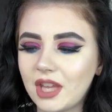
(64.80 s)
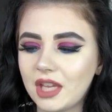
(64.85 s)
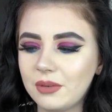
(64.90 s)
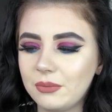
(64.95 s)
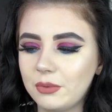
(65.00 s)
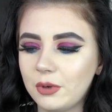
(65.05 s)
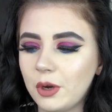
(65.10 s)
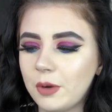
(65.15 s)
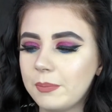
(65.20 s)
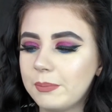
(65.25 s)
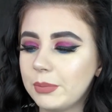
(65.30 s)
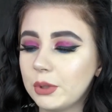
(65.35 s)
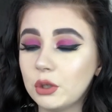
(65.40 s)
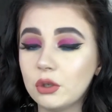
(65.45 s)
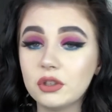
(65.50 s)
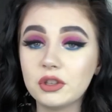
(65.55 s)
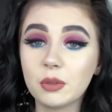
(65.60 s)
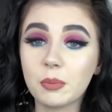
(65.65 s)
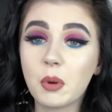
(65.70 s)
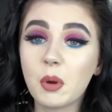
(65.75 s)
what?
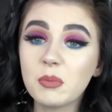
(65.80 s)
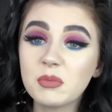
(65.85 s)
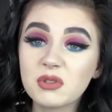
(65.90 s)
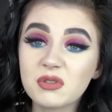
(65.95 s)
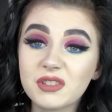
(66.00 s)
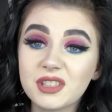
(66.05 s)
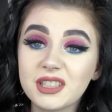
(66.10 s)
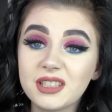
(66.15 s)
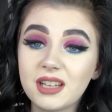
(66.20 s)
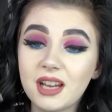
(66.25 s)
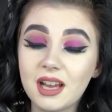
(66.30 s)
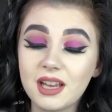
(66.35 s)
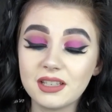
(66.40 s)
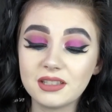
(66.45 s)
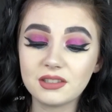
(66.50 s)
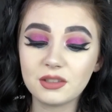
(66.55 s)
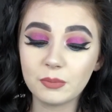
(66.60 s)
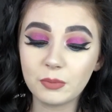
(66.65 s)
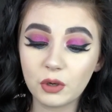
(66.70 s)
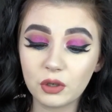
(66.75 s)
But the pump's really
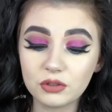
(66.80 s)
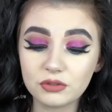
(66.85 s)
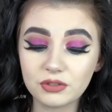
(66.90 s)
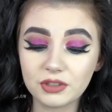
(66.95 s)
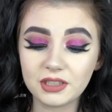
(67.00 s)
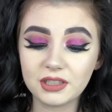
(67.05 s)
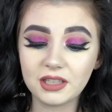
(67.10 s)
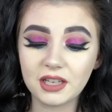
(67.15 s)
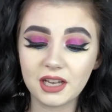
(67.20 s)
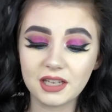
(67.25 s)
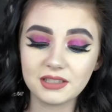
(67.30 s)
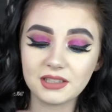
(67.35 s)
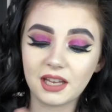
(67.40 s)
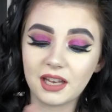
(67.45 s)
nice, the bottle's really nice.